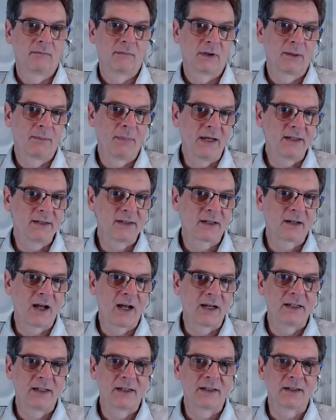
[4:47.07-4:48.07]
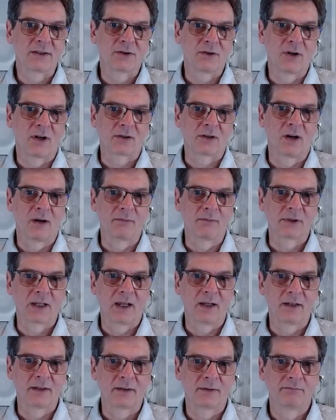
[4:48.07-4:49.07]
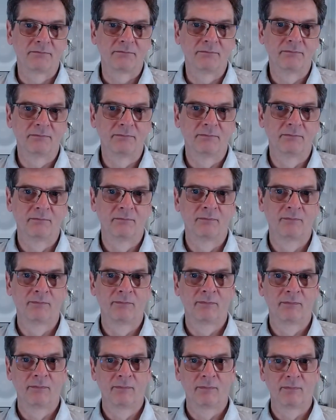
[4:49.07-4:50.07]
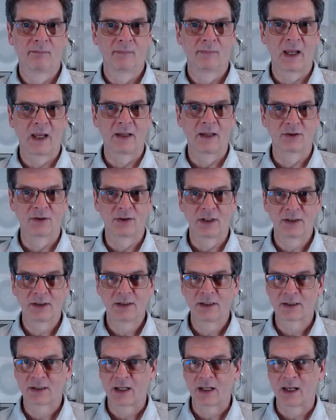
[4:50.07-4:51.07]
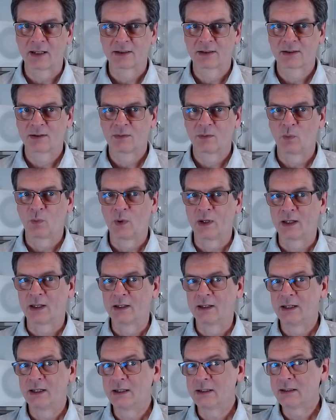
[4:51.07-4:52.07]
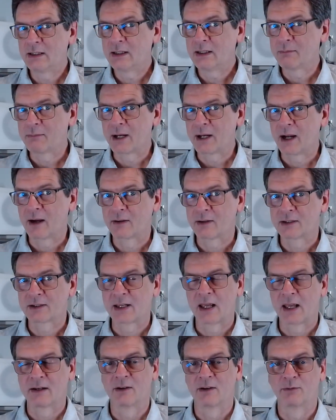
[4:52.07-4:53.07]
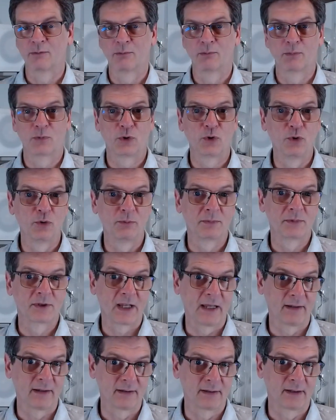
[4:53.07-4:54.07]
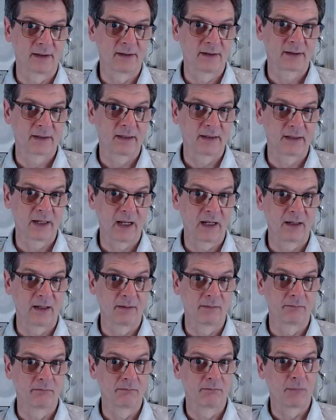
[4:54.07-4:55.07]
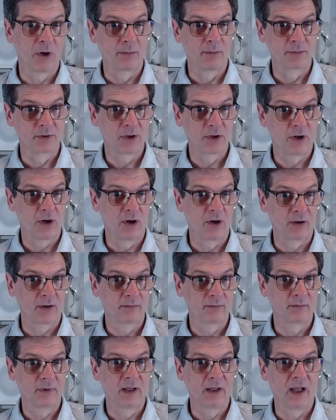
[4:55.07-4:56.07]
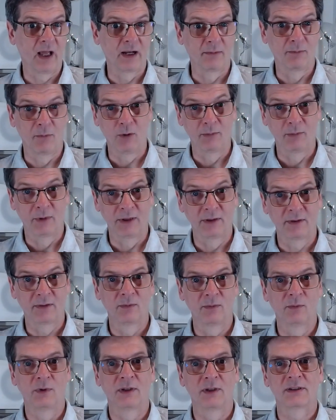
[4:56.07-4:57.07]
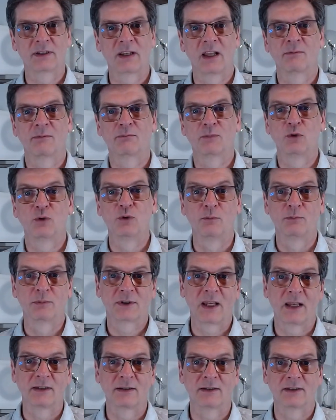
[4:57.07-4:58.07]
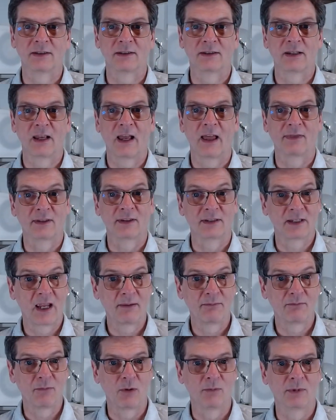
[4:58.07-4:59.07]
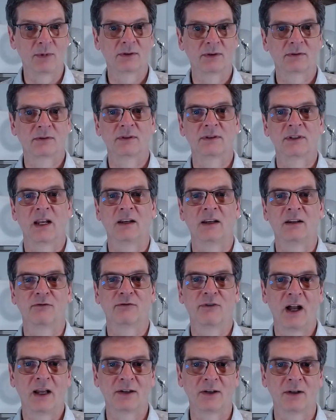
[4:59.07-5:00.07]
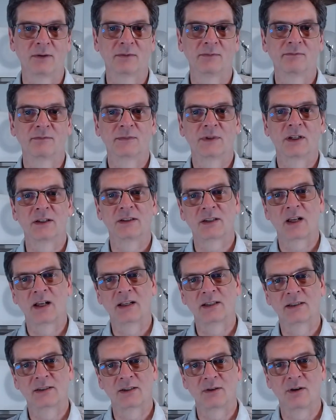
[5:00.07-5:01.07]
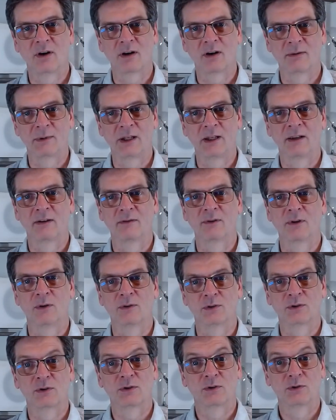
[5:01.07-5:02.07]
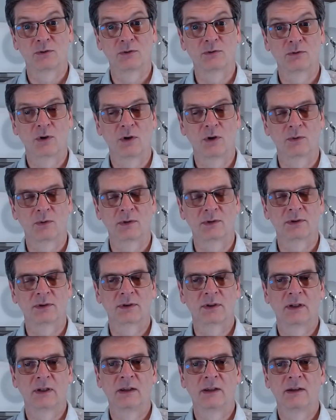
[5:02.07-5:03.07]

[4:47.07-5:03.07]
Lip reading: The basic idea is not complicated. As just discussed, we can easily compare the set of true sentences containing Bob's dog at a moment with a set of true sentences at the same moment containing Fido to decide the synonymy of those tokens.